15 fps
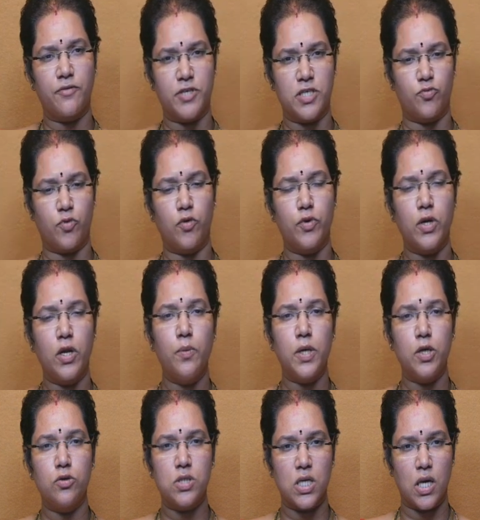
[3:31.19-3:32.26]
First of all, we will be
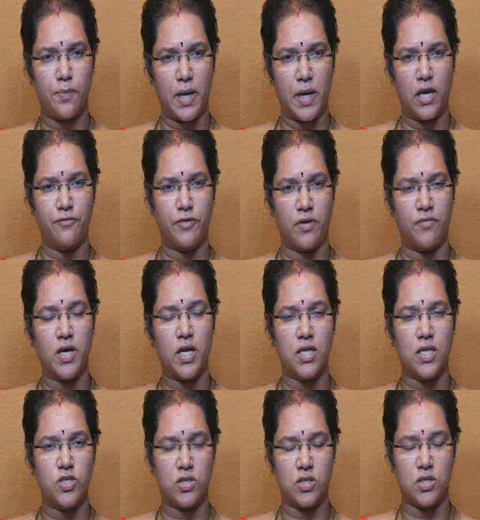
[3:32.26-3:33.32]
using a plank for our
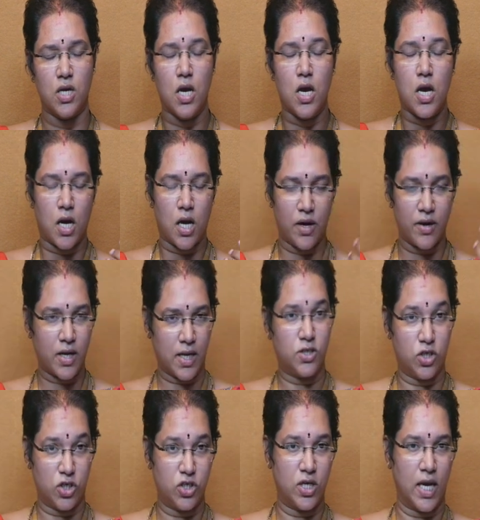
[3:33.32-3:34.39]

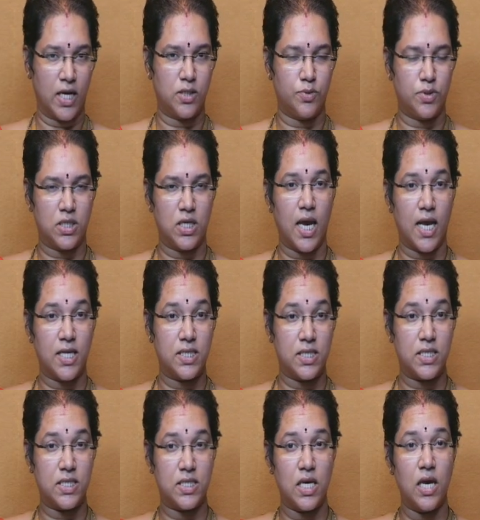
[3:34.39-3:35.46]
construction activity, as
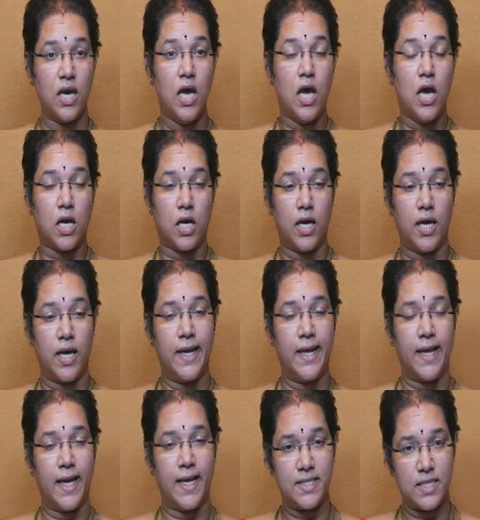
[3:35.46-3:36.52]
it is a
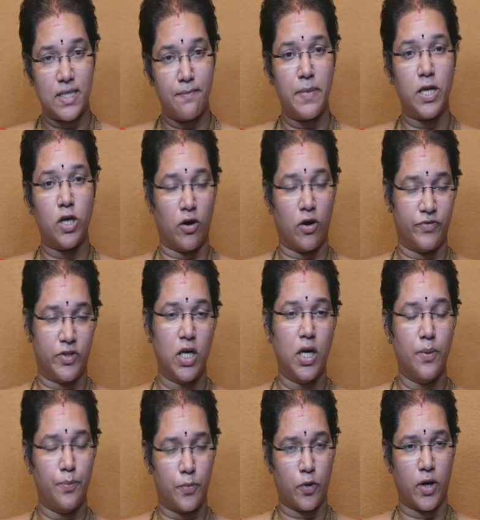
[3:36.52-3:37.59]
assembling of the
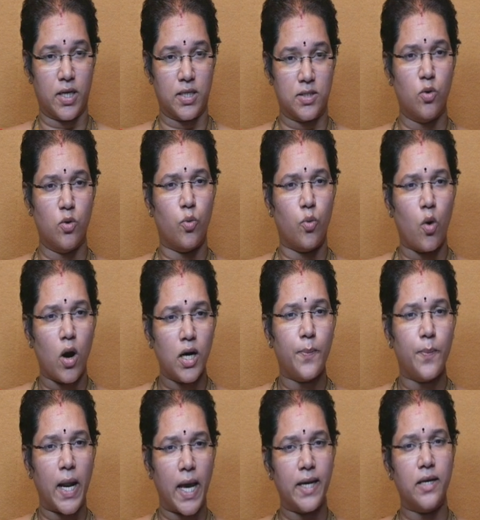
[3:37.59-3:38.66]
product. So what
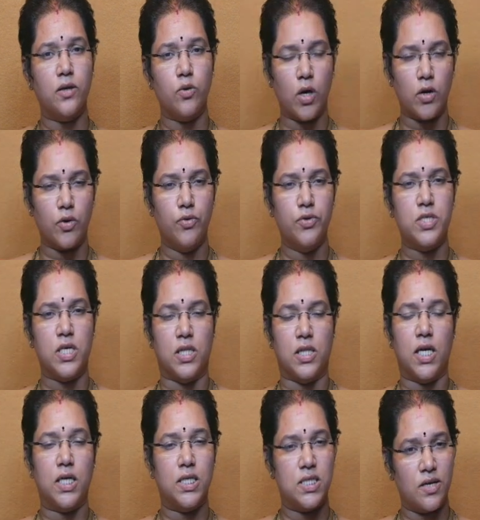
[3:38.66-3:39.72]
plank you are using,
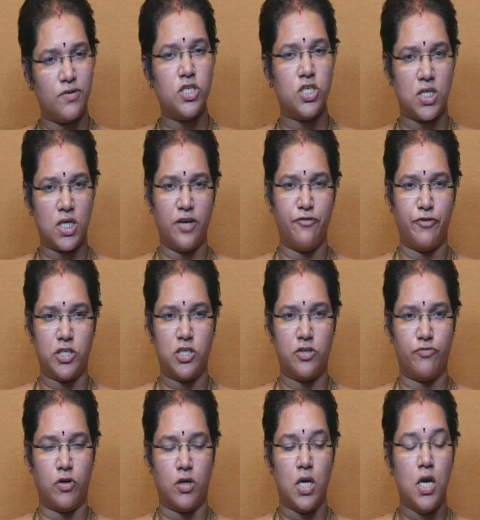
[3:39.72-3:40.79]
that is our study first of all.